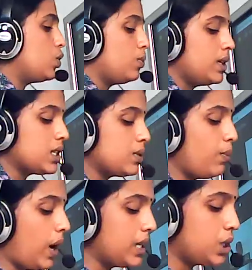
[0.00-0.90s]
you must
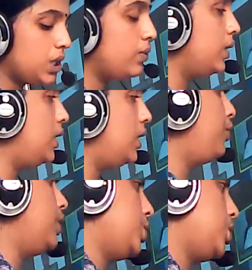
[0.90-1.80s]
match it with the
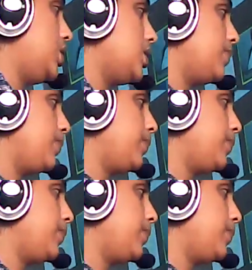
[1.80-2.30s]
functions.